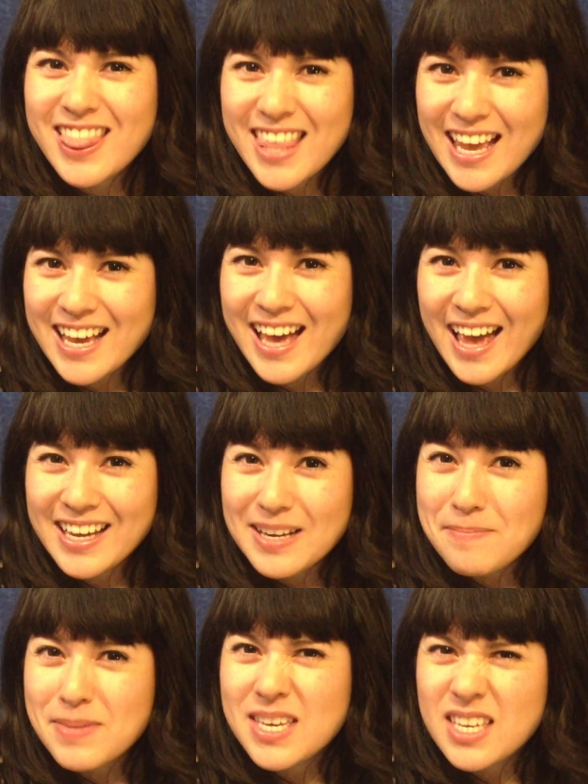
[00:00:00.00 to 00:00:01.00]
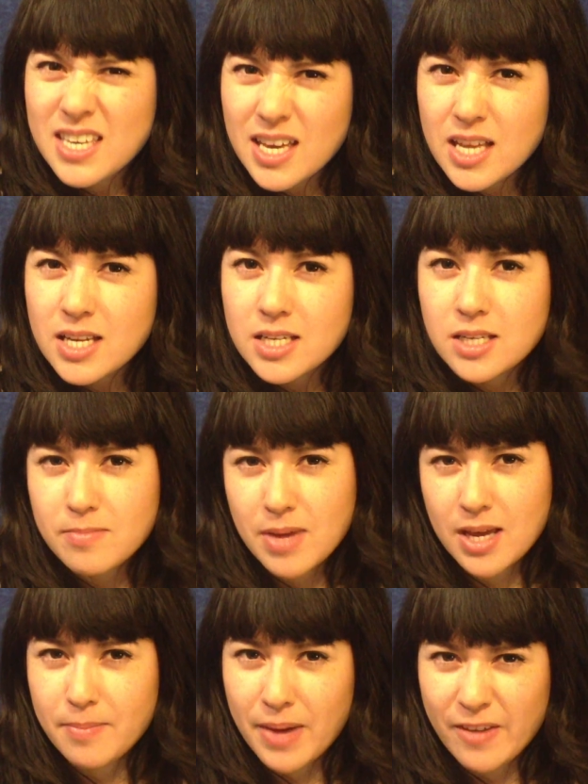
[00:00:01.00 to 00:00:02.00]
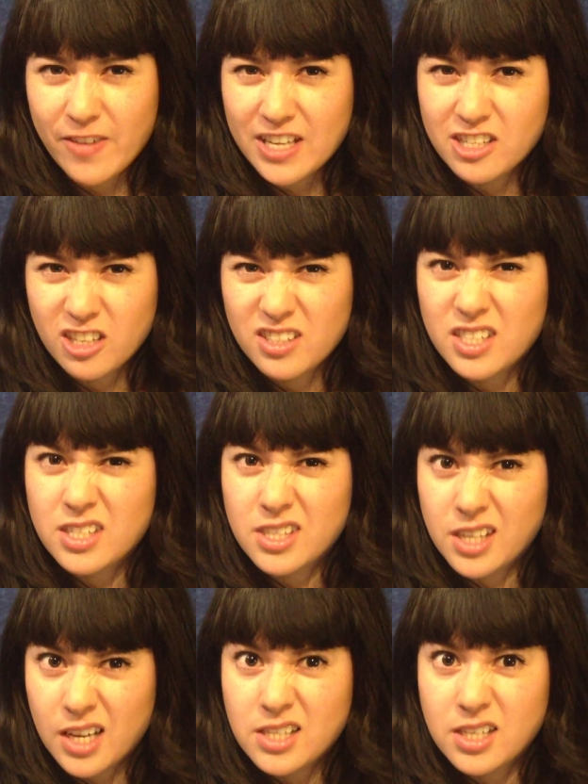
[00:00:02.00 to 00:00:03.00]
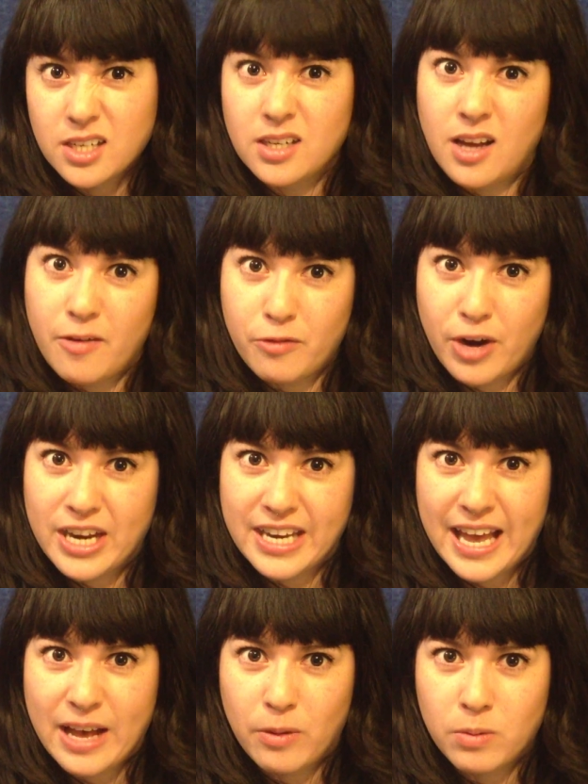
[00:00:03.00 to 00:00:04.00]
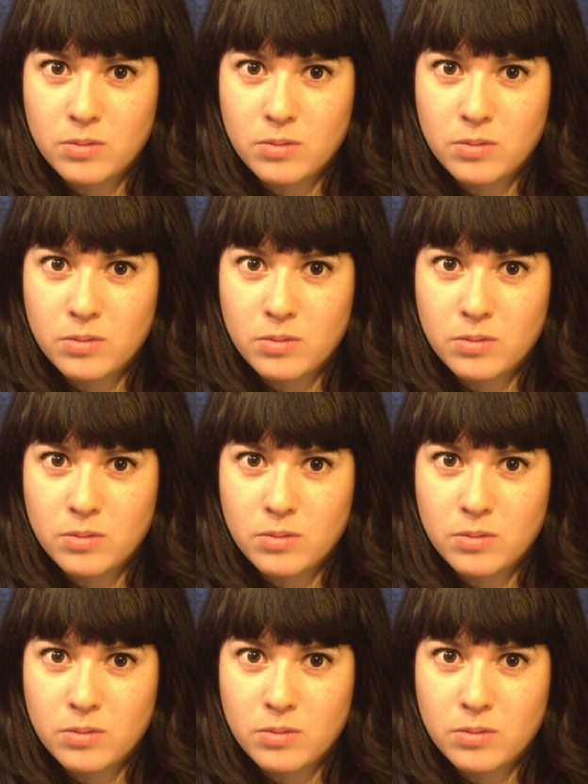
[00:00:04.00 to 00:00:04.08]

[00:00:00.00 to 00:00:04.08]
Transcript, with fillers: think I can begin to make my face look disgusted enough right now.